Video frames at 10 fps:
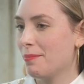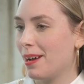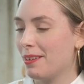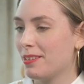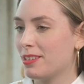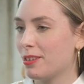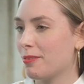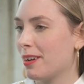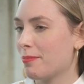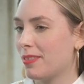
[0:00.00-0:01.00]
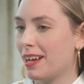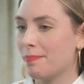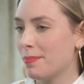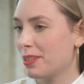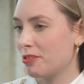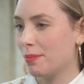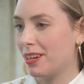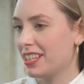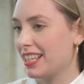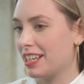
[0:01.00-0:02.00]
And so that military
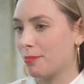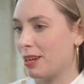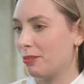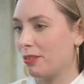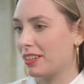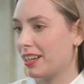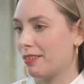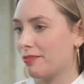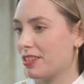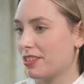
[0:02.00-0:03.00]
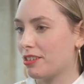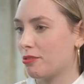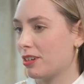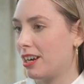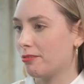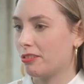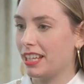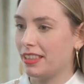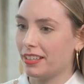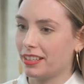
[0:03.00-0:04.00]
mindset as well on the kind of disaster
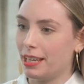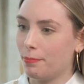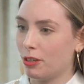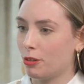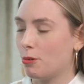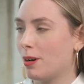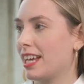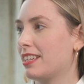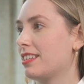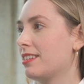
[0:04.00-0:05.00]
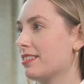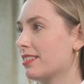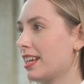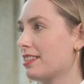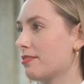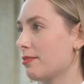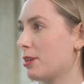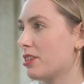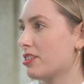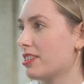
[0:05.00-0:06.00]
recovery and the keeping cool head in case of
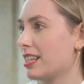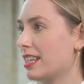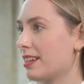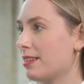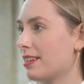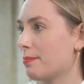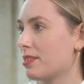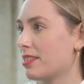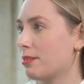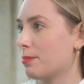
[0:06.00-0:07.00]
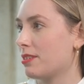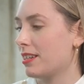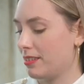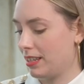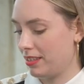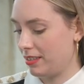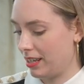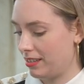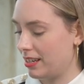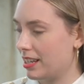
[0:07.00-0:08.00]
emergency, that must help you
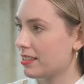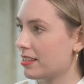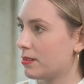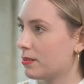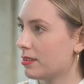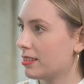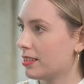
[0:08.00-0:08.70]
day to day still.